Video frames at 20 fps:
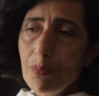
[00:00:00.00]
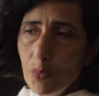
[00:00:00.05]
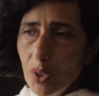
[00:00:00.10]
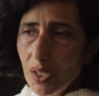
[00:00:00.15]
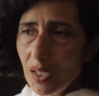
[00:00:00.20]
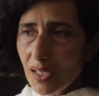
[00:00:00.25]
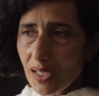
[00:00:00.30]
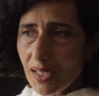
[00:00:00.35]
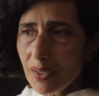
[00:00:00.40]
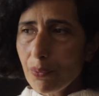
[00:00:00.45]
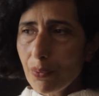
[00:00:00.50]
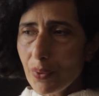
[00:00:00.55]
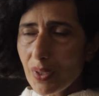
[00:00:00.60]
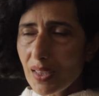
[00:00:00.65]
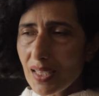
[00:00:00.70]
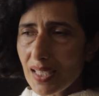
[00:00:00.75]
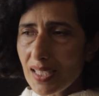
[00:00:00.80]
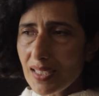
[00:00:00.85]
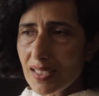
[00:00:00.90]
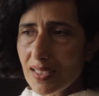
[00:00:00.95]
working with
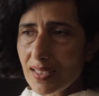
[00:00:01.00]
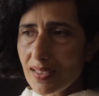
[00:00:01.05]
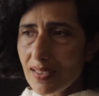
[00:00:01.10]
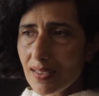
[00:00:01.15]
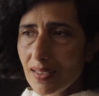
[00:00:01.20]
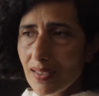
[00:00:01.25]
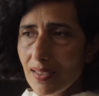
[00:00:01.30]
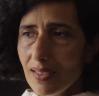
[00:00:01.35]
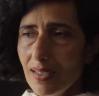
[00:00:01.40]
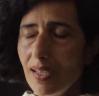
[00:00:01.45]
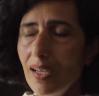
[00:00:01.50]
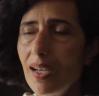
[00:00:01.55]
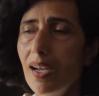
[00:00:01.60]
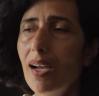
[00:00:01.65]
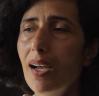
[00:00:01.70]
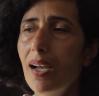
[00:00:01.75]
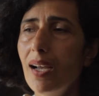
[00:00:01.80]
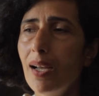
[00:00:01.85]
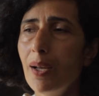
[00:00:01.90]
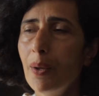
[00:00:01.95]
these
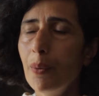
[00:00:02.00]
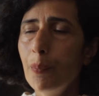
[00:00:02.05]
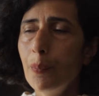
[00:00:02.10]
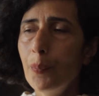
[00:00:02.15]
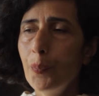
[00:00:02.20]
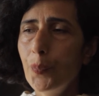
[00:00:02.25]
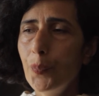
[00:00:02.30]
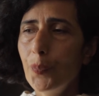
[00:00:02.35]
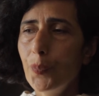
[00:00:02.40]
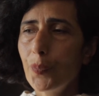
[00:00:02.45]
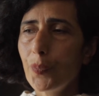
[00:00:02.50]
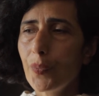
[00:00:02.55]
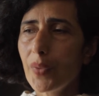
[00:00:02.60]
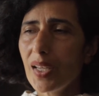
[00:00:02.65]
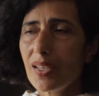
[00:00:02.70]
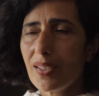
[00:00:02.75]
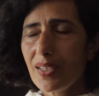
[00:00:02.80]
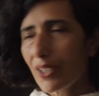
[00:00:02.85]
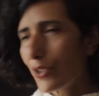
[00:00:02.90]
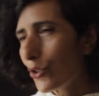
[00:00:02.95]
um,
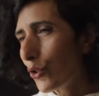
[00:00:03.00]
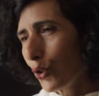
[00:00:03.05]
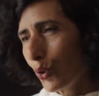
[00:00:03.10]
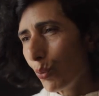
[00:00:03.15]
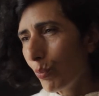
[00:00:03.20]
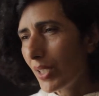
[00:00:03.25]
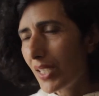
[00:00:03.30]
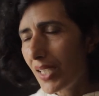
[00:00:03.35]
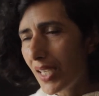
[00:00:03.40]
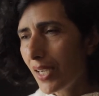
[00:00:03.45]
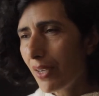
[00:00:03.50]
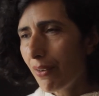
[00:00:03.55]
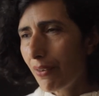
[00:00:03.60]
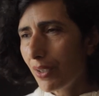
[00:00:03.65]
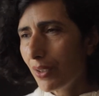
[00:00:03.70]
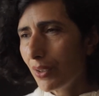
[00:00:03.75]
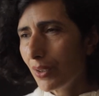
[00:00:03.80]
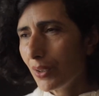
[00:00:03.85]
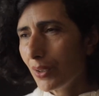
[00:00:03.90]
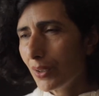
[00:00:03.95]
industrial
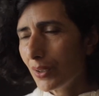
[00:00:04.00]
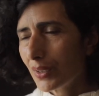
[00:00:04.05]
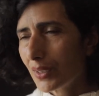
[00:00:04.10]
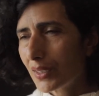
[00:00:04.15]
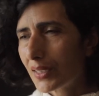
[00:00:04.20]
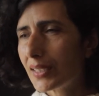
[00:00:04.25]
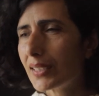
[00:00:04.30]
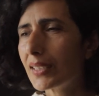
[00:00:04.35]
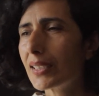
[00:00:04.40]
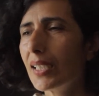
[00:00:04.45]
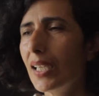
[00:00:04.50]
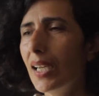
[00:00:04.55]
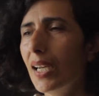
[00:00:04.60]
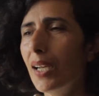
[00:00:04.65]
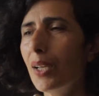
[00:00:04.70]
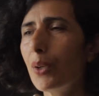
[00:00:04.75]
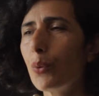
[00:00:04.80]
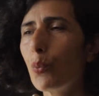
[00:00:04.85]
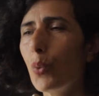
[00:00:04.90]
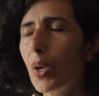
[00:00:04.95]
materials
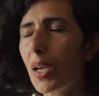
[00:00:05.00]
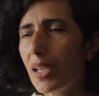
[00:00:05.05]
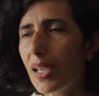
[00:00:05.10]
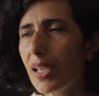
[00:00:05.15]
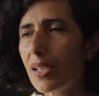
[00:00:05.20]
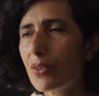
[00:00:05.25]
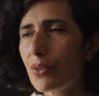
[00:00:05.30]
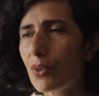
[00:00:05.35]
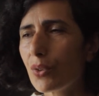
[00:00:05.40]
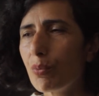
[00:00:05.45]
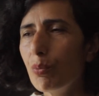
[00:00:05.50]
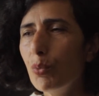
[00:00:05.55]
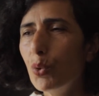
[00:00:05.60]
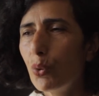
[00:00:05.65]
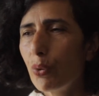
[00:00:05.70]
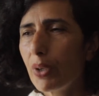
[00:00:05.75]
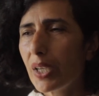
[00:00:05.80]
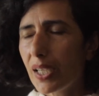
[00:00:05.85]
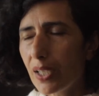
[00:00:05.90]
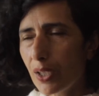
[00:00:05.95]
and working sort of
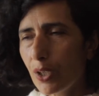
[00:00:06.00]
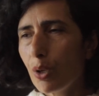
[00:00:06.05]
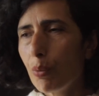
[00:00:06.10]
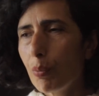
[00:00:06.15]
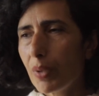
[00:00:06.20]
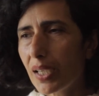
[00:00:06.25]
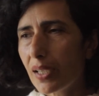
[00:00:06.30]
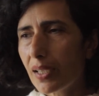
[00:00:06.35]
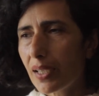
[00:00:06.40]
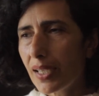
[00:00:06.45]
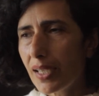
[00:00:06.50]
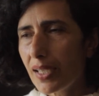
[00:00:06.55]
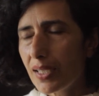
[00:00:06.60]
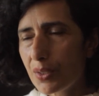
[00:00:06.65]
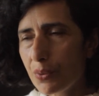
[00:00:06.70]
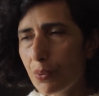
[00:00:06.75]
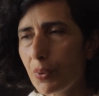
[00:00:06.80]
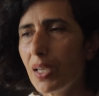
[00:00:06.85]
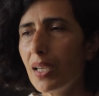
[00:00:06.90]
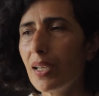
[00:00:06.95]
more economically
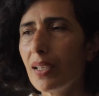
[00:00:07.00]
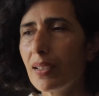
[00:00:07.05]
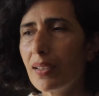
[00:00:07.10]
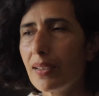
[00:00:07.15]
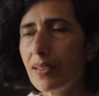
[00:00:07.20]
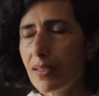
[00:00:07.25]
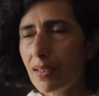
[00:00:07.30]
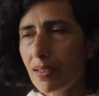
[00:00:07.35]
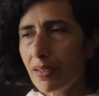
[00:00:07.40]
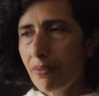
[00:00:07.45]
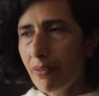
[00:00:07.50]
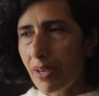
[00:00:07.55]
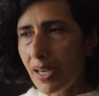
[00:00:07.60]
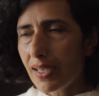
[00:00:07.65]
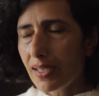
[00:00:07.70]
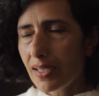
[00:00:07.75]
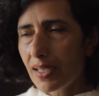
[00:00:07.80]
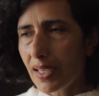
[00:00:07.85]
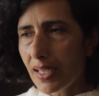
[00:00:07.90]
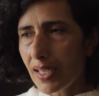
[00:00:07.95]
as well and
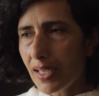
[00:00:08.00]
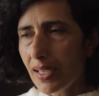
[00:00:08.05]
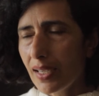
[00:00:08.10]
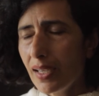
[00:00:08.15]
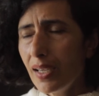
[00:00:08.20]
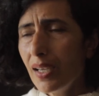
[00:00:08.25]
directly,